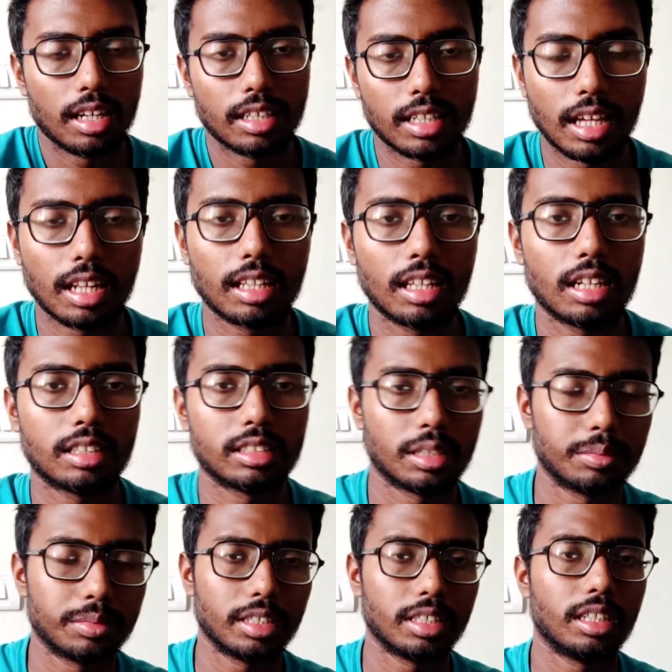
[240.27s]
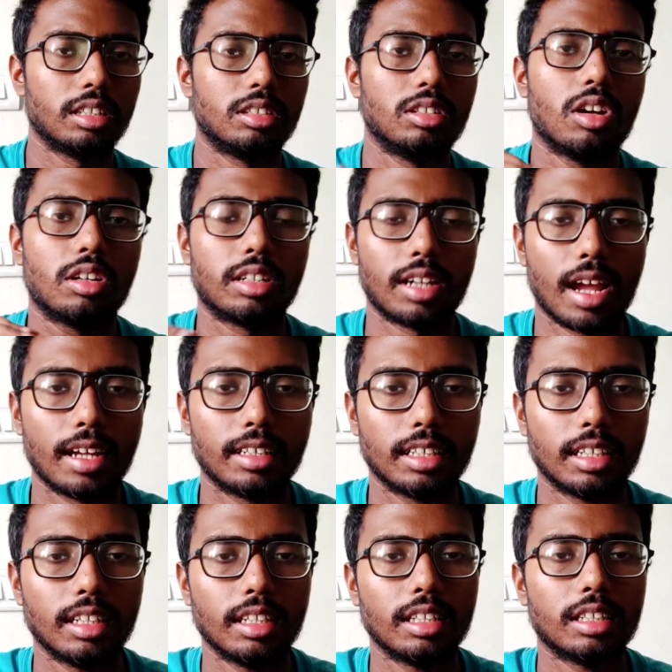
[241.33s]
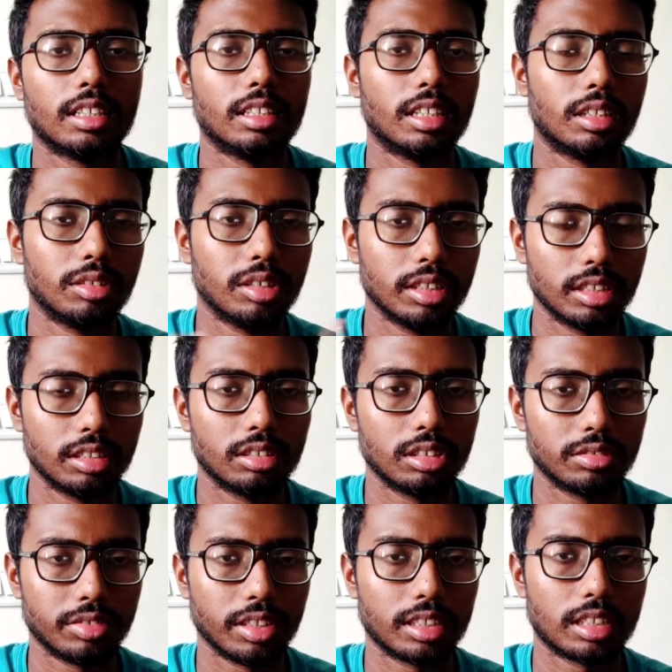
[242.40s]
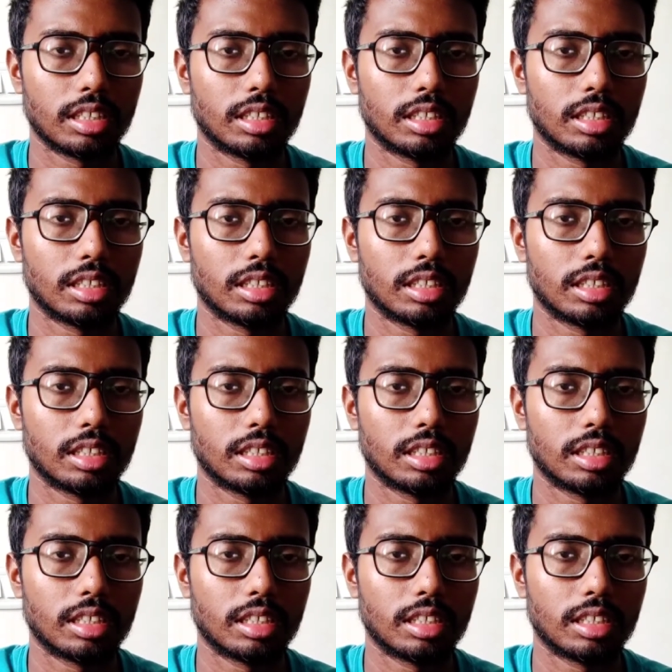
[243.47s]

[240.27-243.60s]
tell that something is not right, we need to fix it.